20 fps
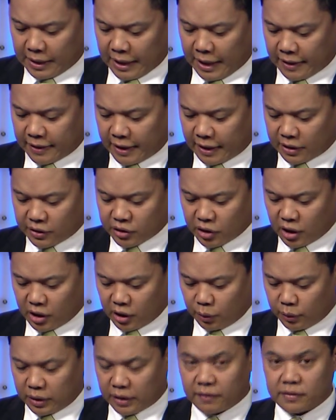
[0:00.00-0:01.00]
And that is all
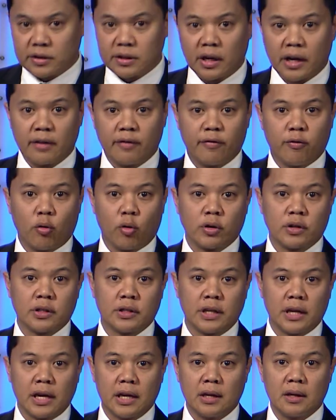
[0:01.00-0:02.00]
that we have time for
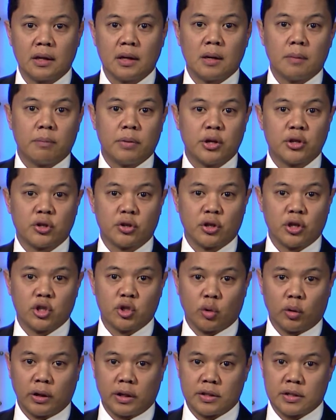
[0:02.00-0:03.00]
today. Be sure to
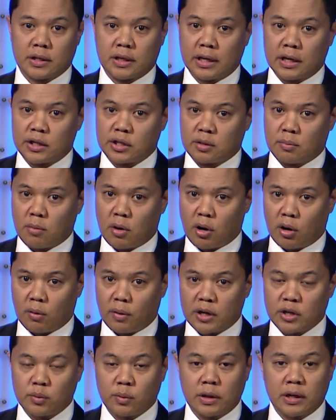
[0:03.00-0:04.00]
join us again tomorrow
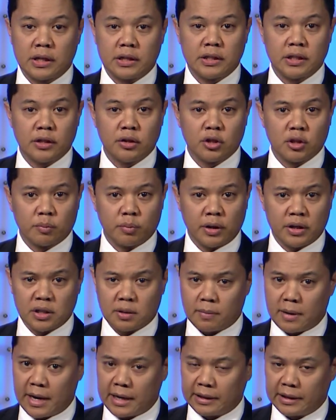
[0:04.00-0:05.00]
as we continue to bring
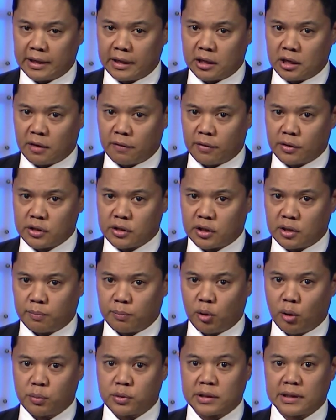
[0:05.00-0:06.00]
some highlight coverage of the
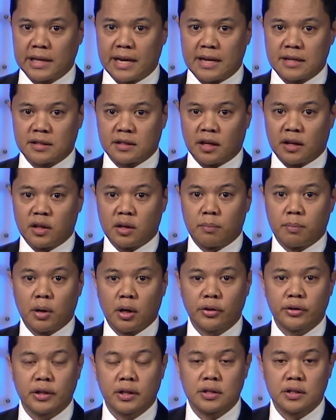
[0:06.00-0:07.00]
Pope's last day in the
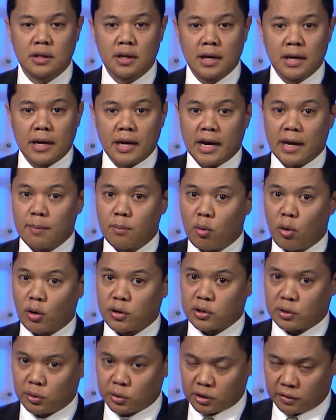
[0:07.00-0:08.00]
Baltics and more
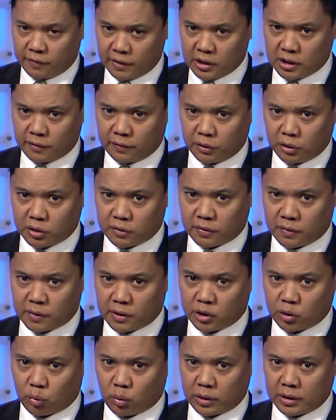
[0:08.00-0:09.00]
exclusive interviews from
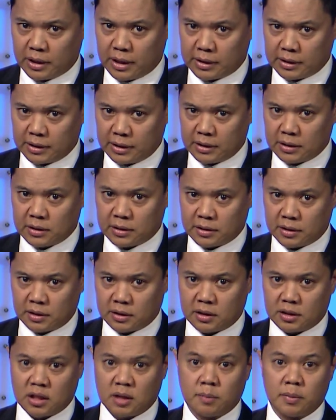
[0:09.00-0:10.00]
the 2018
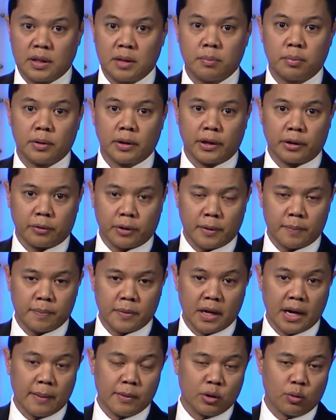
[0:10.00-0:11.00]
CCCB plenary.
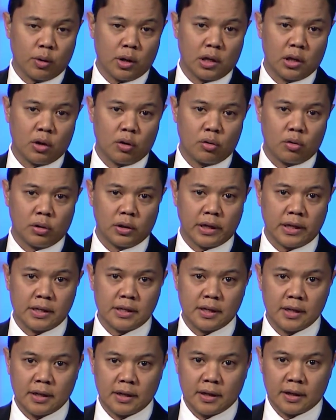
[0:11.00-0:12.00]
I'm Noel Okel,
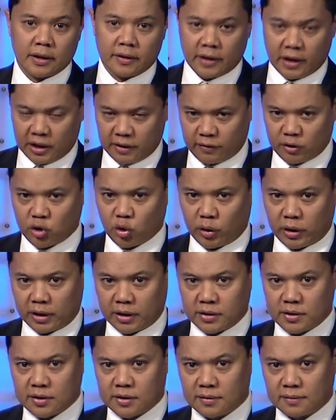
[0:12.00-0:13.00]
and thank you for joining
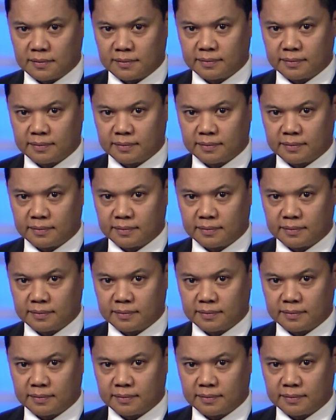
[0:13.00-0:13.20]
us.